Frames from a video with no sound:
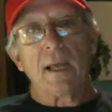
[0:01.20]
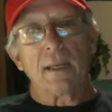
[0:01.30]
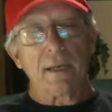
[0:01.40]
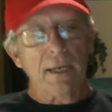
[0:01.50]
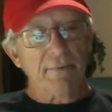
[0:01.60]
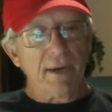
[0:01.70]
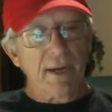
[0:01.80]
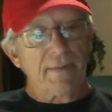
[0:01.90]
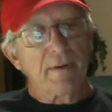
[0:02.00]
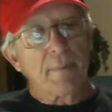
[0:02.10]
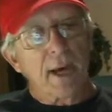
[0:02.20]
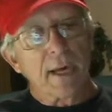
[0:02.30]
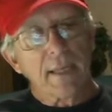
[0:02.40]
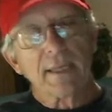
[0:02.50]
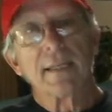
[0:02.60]
Good evening,
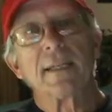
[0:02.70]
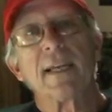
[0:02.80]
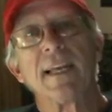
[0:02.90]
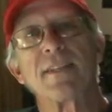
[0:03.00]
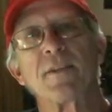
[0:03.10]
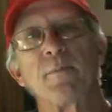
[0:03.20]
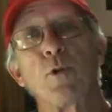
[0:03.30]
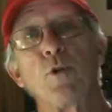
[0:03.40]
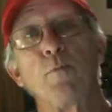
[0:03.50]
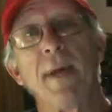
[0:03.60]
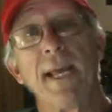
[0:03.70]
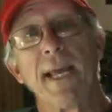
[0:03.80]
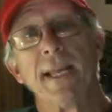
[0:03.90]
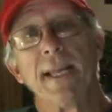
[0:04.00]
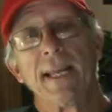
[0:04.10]
everybody. It's the Pool
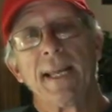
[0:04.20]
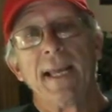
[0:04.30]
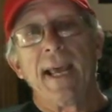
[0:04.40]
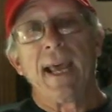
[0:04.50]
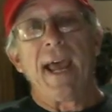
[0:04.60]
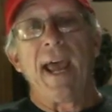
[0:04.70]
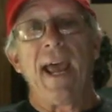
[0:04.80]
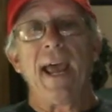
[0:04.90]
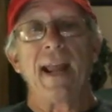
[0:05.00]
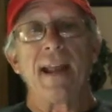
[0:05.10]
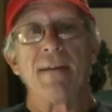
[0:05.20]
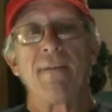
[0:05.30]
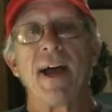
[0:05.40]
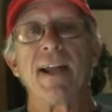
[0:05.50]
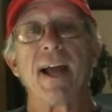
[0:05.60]
Man, and have
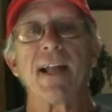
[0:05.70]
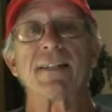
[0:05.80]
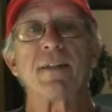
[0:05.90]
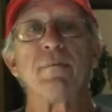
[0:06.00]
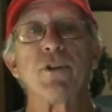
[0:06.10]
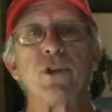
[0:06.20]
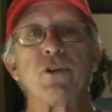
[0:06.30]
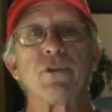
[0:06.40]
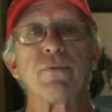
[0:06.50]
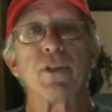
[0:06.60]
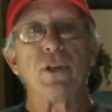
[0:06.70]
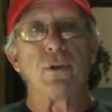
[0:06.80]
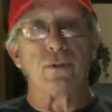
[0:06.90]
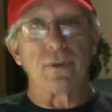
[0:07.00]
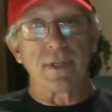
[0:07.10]
I got some juice for
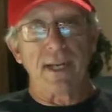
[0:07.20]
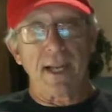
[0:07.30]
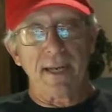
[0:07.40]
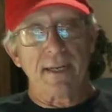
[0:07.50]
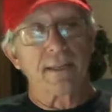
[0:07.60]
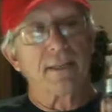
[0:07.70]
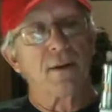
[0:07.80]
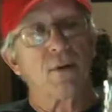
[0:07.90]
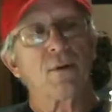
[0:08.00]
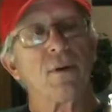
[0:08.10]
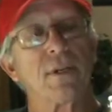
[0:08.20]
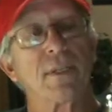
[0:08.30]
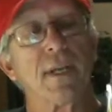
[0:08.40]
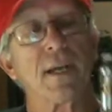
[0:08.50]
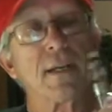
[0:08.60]
you tonight? Hold on a
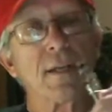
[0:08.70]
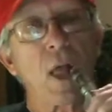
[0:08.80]
second.